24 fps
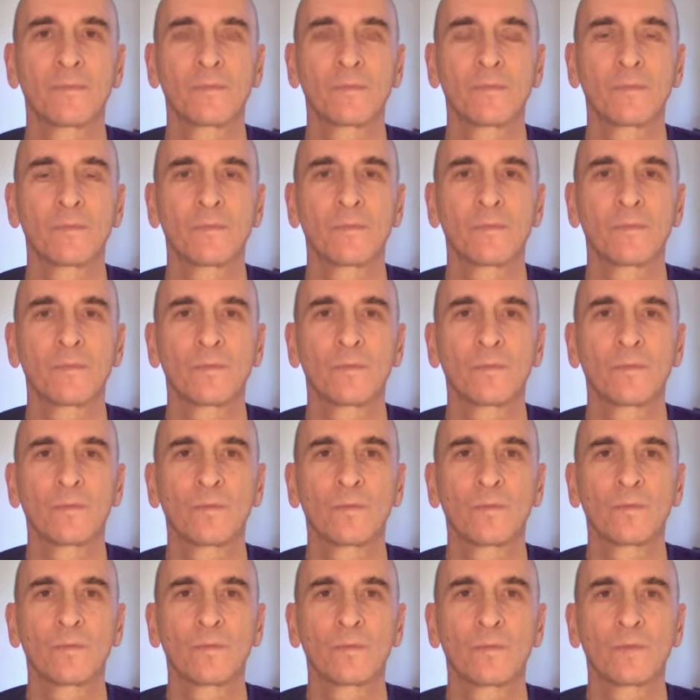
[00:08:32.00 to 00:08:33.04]

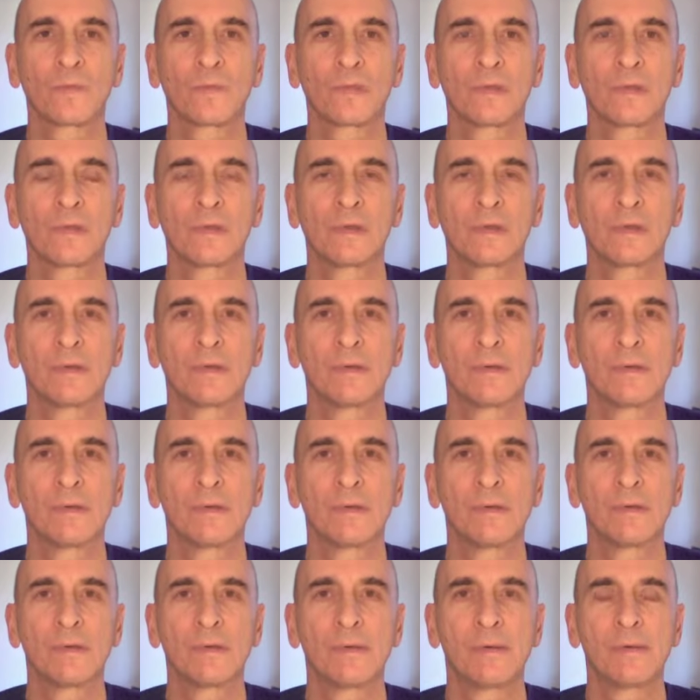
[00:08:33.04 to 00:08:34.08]

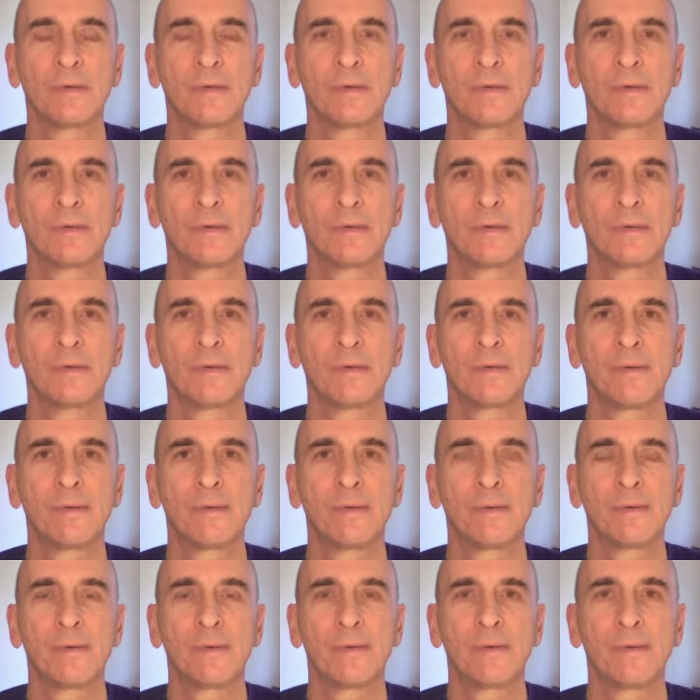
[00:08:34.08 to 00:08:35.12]

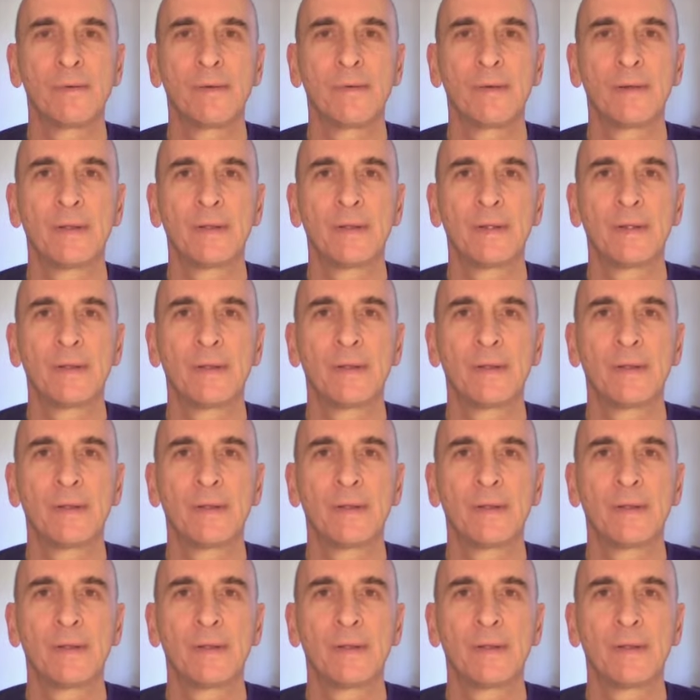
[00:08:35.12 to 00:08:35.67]
(no one is talking)